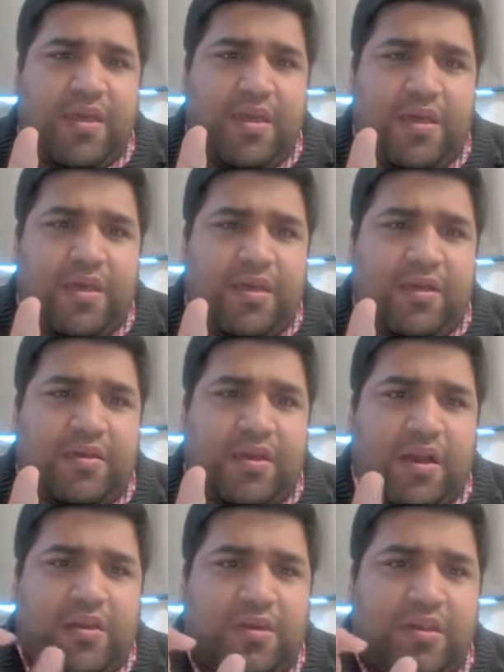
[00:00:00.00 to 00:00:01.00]

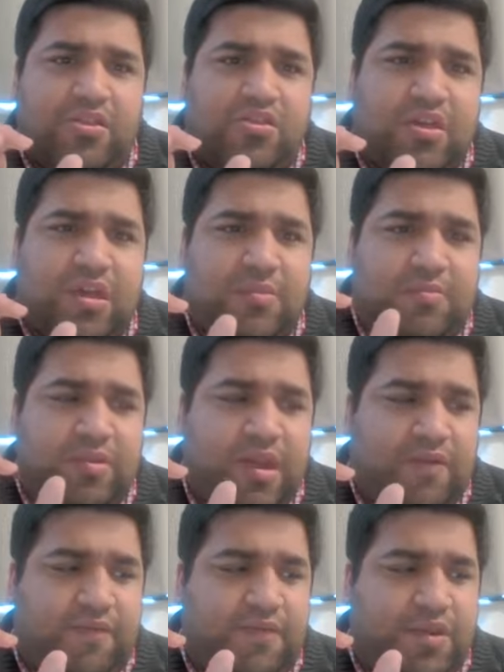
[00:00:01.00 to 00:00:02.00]
courage and
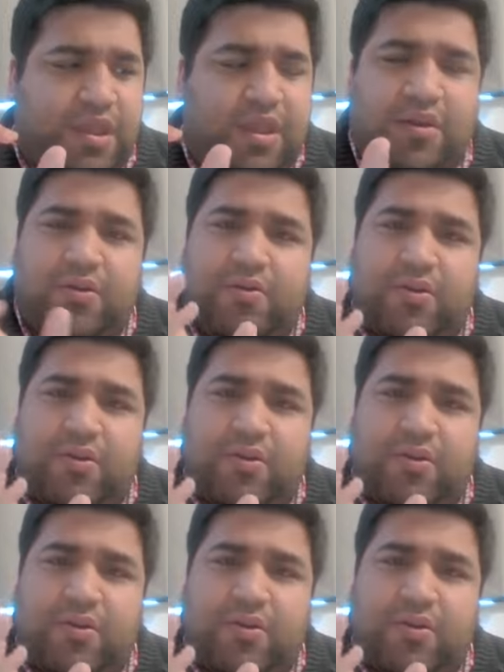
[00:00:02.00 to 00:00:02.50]
bravery